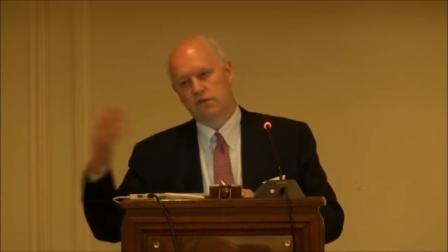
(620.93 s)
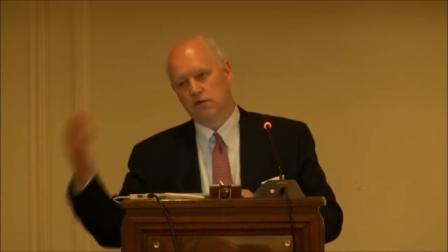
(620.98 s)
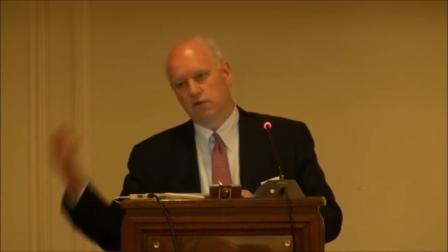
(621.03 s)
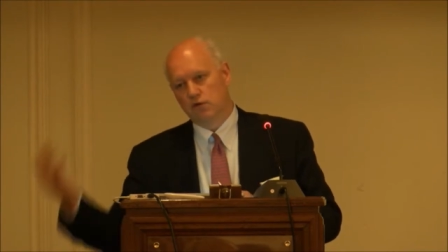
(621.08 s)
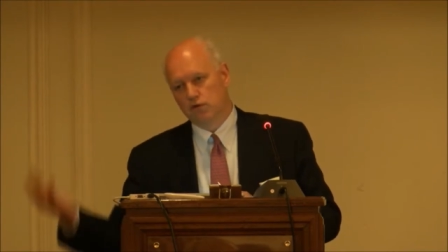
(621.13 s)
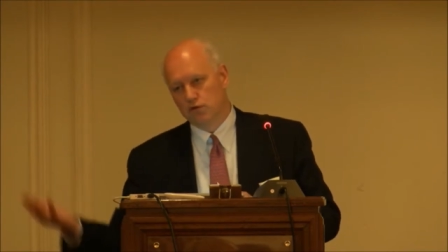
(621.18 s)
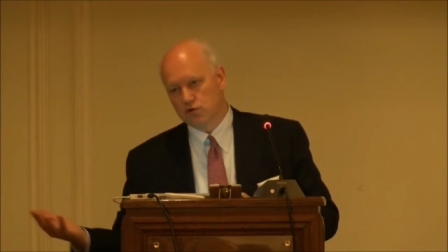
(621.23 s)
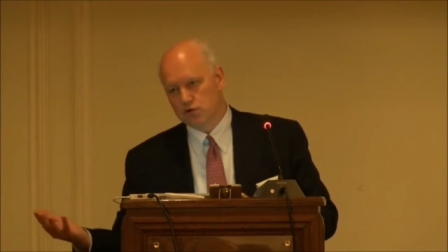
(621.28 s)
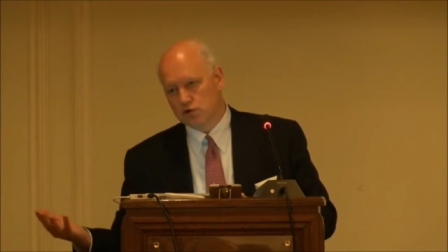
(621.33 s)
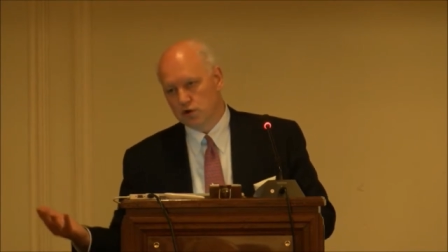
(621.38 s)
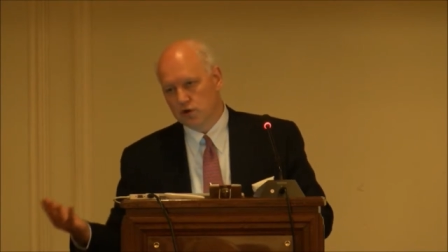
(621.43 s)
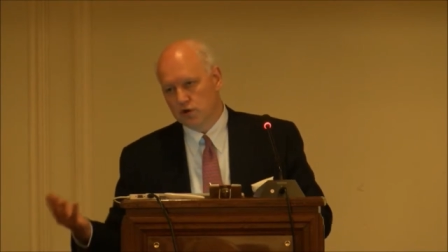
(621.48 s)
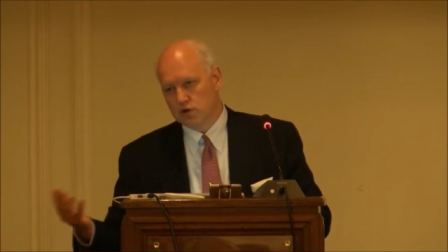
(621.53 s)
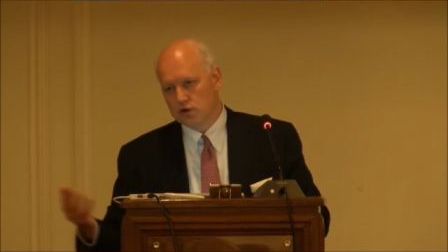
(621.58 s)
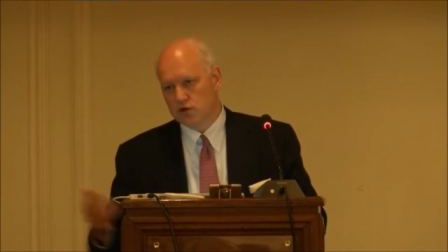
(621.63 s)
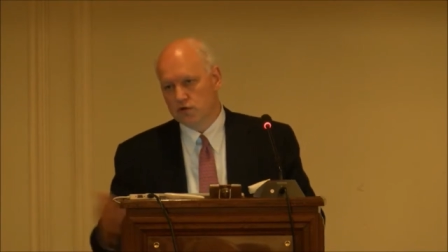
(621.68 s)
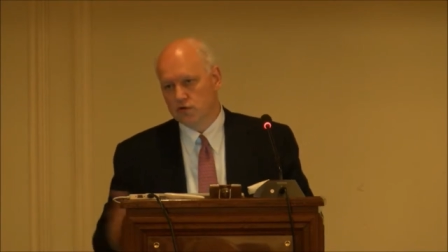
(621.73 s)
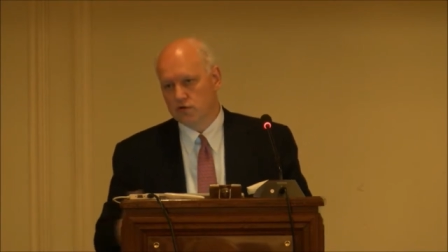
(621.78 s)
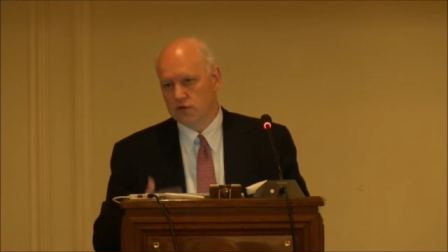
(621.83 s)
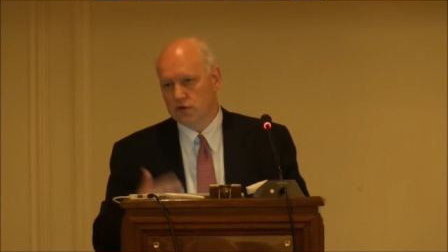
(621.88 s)

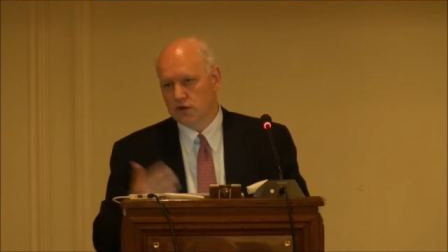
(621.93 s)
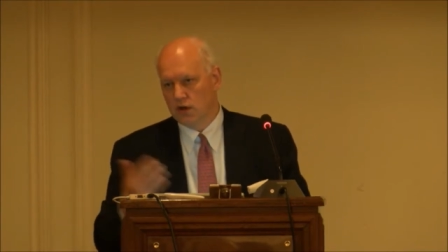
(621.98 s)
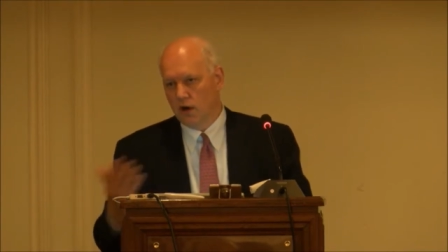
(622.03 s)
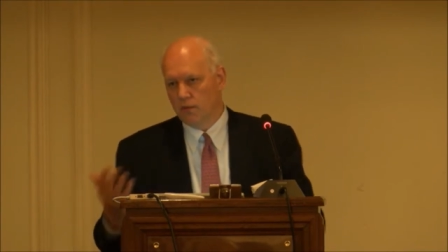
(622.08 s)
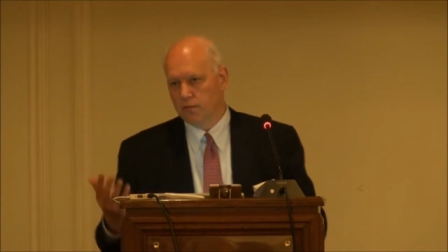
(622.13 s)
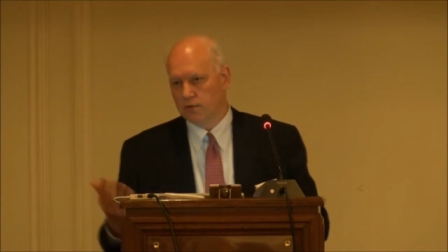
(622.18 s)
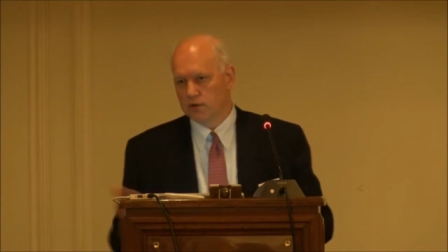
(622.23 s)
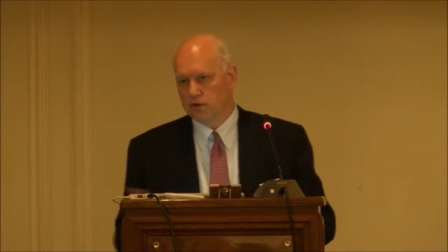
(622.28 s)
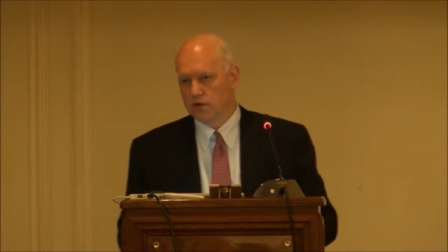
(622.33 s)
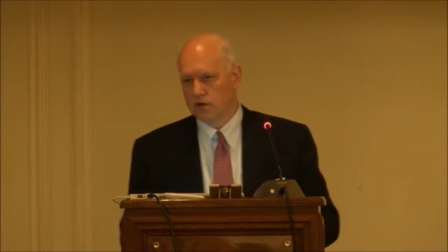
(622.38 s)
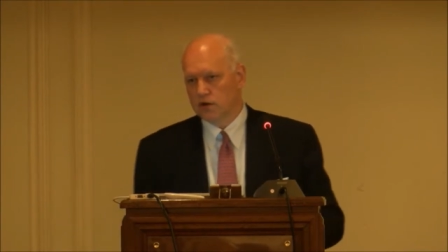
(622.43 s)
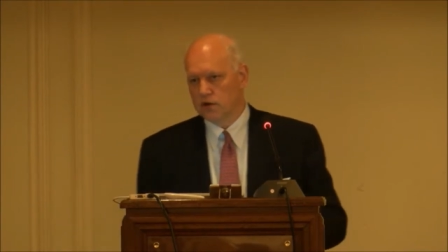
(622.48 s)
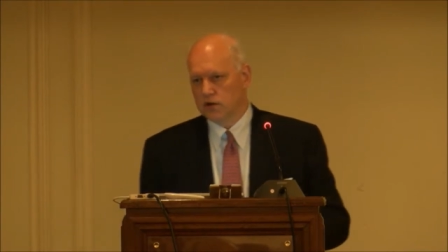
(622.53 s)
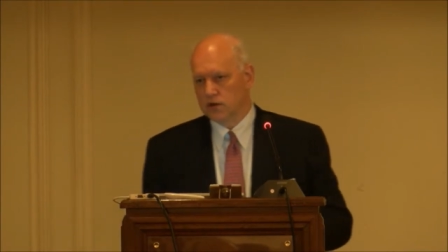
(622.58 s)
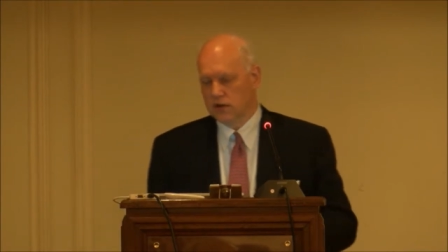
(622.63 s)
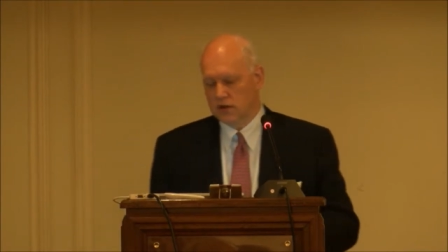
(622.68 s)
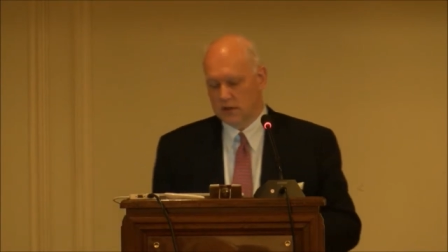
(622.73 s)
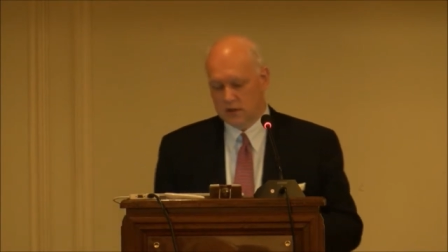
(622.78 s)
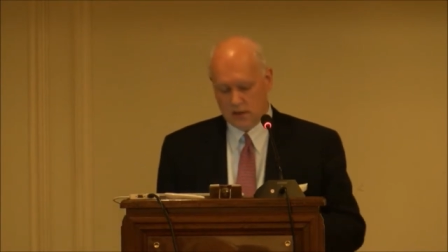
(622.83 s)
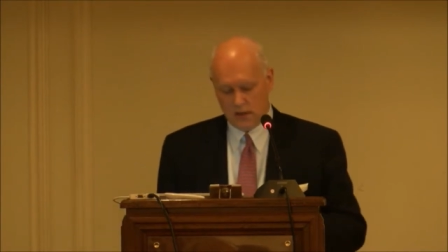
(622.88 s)
solutions, you see
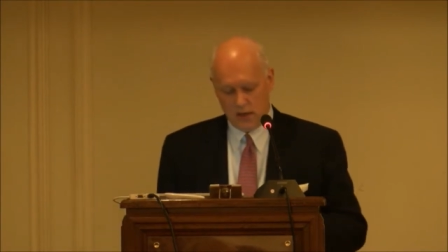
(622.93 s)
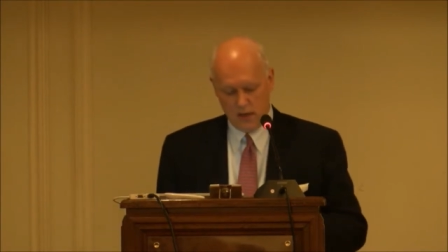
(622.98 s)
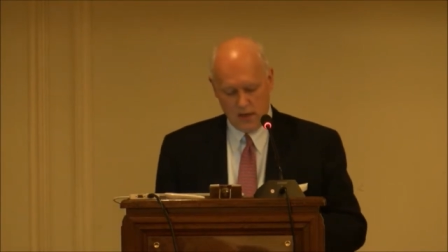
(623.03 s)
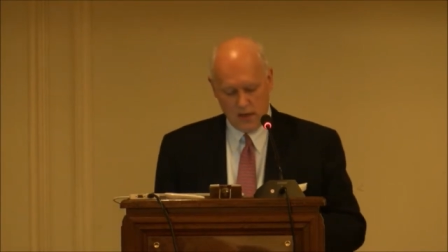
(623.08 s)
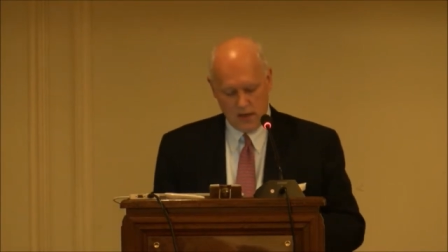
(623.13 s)
opportunities.